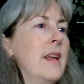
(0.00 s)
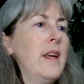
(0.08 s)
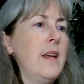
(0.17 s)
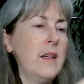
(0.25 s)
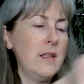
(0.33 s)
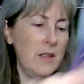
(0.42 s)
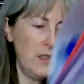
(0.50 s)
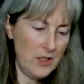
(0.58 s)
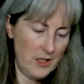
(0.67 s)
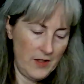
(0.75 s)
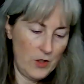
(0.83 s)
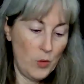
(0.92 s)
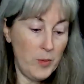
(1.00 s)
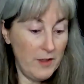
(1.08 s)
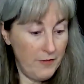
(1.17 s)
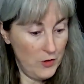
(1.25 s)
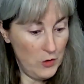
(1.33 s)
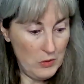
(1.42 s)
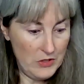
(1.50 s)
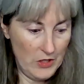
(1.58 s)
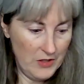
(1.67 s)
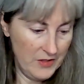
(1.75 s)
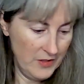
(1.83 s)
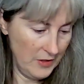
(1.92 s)
And there will be a few new
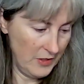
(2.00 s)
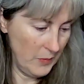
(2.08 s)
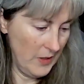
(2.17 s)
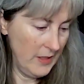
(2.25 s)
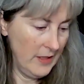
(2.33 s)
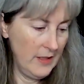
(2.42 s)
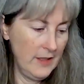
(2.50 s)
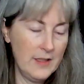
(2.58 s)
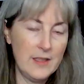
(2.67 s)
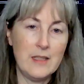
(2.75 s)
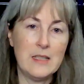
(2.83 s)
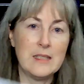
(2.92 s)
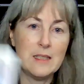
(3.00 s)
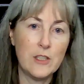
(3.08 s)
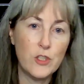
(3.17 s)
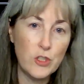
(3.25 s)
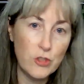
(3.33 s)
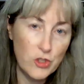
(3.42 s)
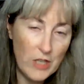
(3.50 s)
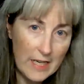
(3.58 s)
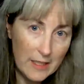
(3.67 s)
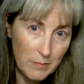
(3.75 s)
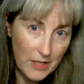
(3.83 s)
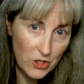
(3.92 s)
starts in this one. Celestial
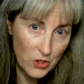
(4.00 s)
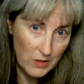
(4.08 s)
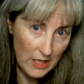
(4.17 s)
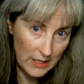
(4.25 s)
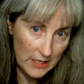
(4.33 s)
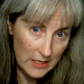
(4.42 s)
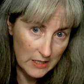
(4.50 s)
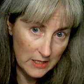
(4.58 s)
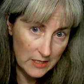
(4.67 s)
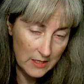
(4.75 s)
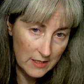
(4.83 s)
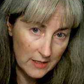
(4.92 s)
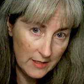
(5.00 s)
Dragon by Joan Elliott,